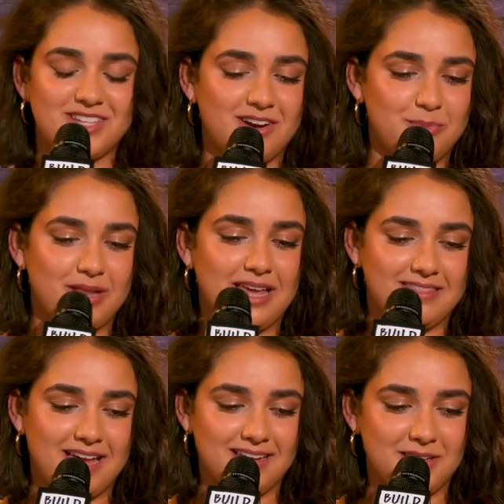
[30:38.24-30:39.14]
Sorry to
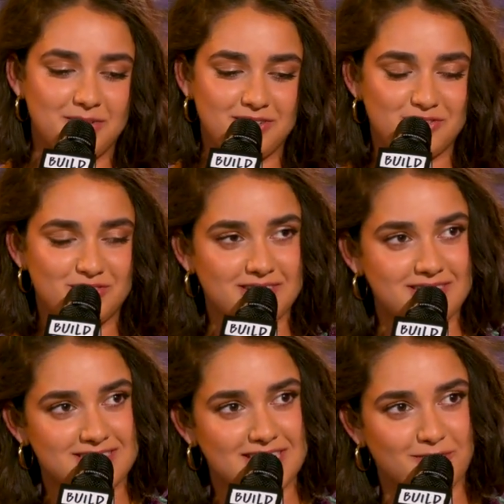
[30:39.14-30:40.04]
plant that image
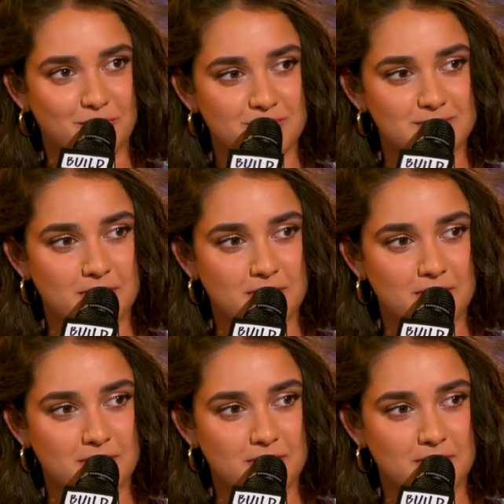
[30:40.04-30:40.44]
into everyone's